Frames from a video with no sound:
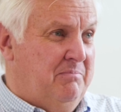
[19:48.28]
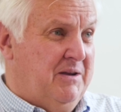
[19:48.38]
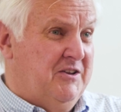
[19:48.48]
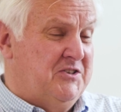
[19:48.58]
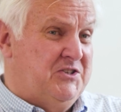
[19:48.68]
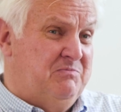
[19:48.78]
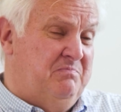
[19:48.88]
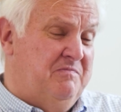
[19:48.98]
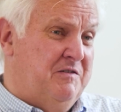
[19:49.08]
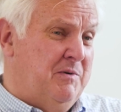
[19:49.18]
because
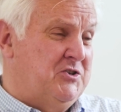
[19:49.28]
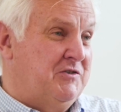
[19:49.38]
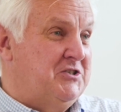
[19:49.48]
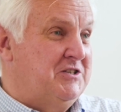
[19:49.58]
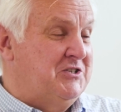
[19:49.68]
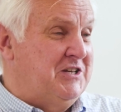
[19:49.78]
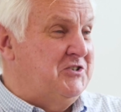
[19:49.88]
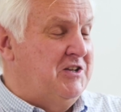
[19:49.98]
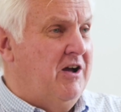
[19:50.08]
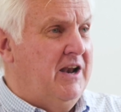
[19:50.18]
for most residents
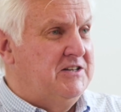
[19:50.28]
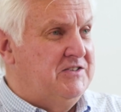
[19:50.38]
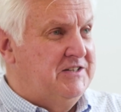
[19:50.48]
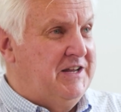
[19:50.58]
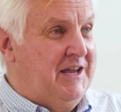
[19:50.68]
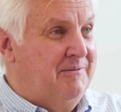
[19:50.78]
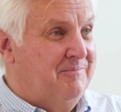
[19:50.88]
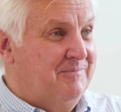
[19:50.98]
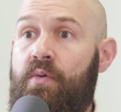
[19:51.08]
that's the highlight of the day.